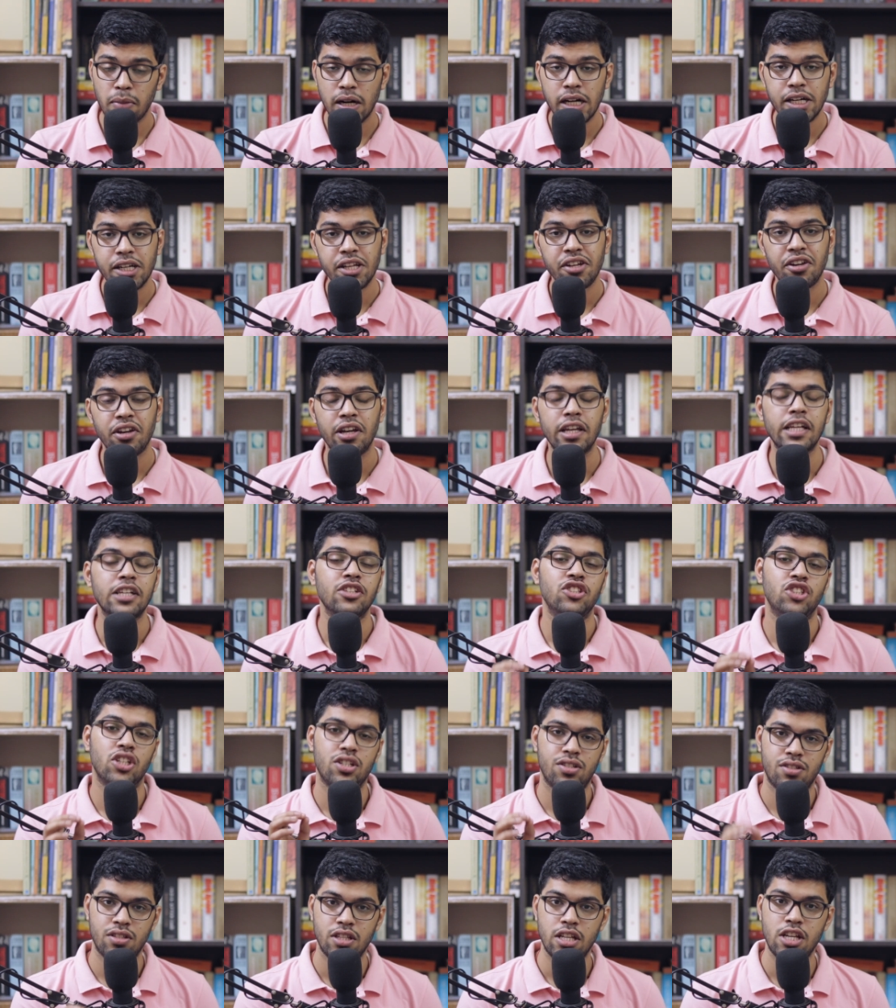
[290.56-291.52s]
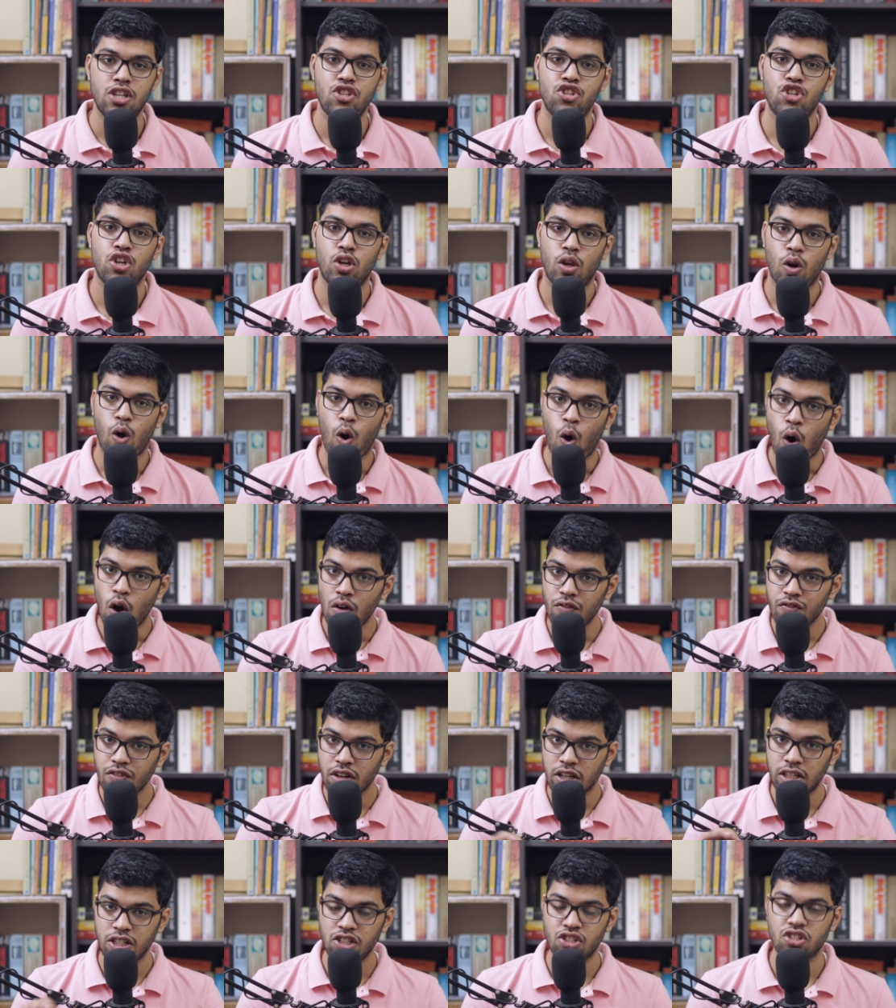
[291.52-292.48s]
multi-religious nature
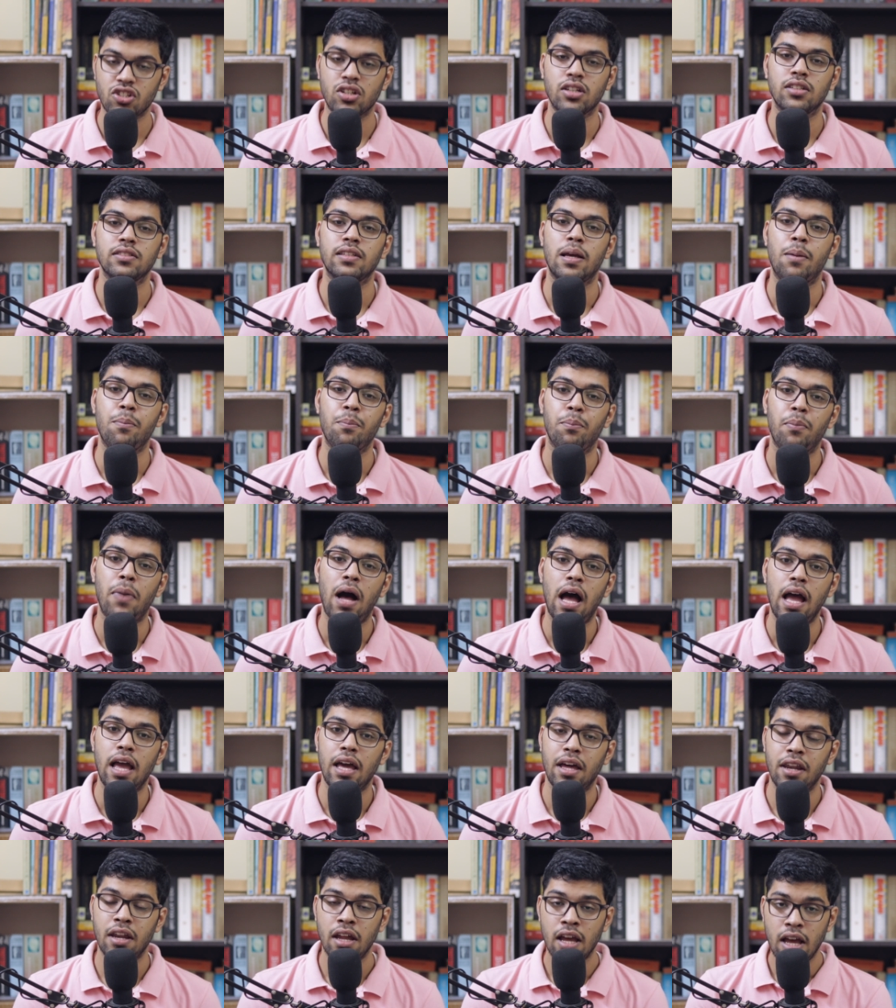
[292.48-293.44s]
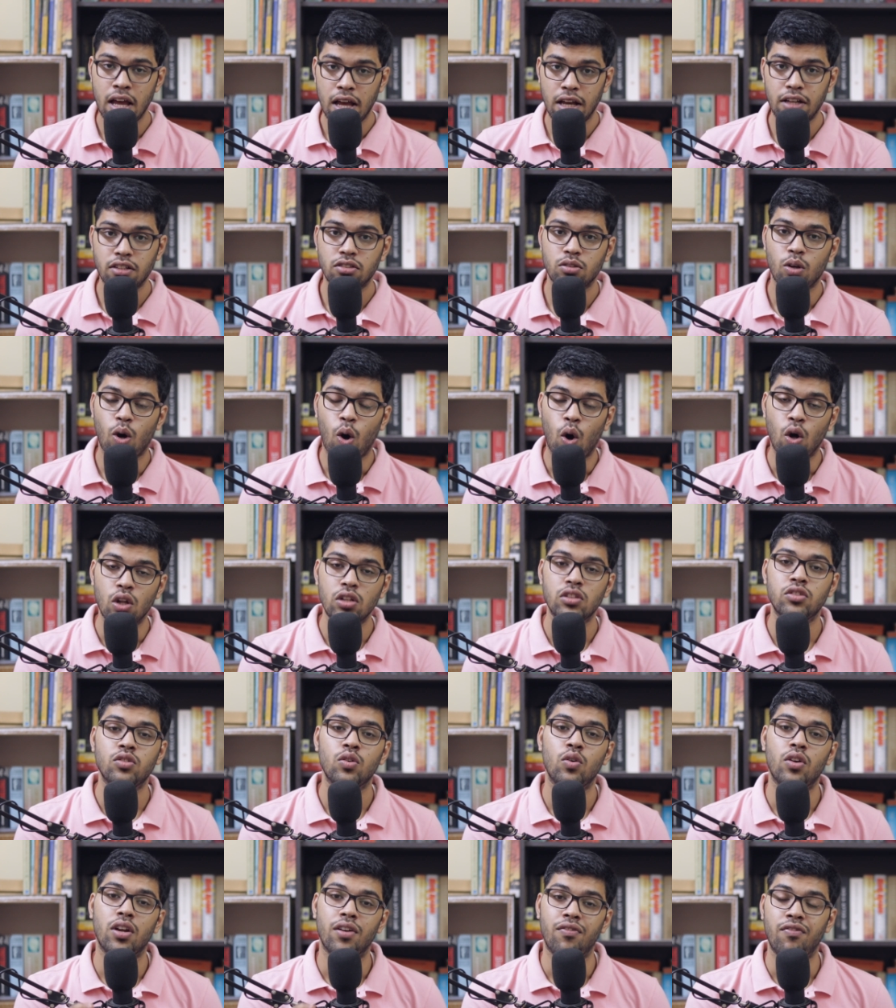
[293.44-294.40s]
of Kanishka's empire is
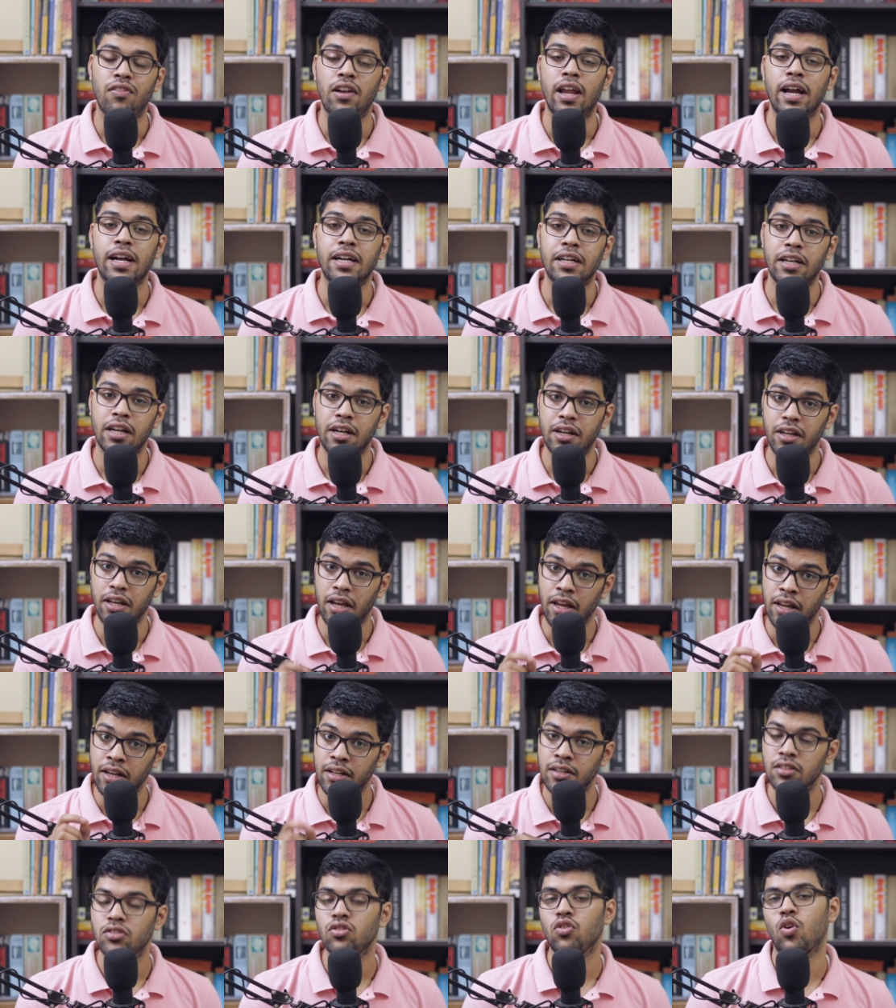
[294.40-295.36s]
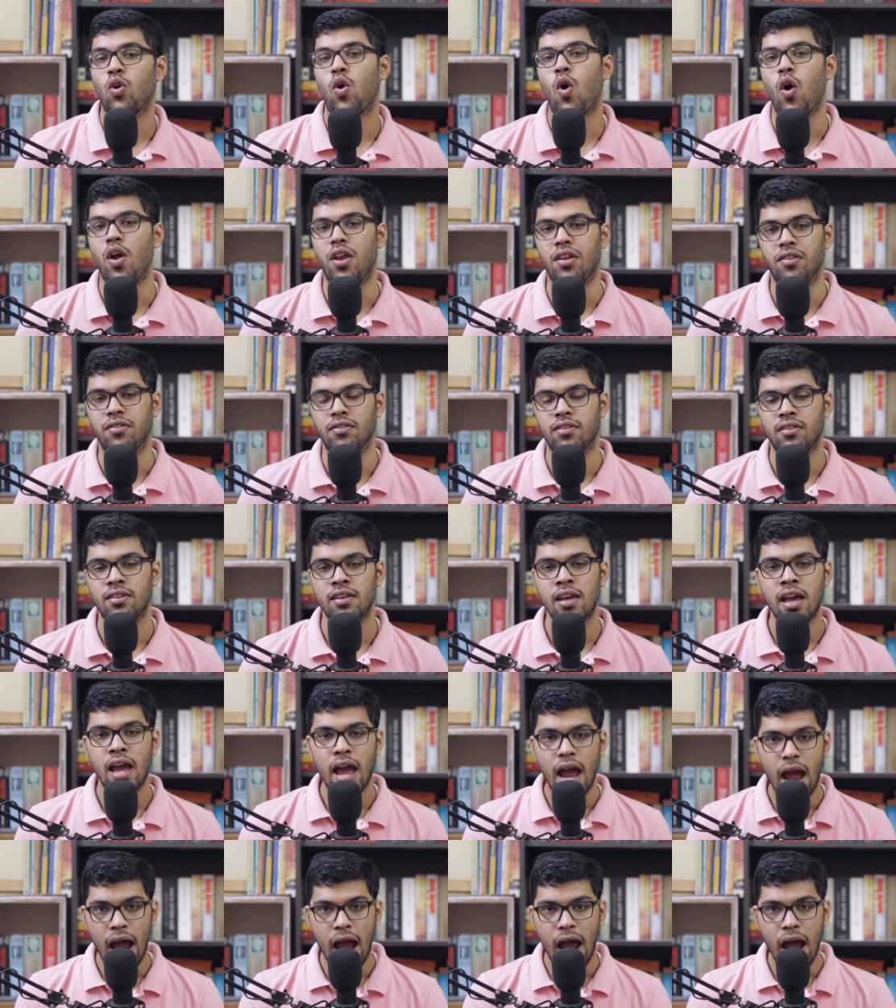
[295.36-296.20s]
also reflected in his coins.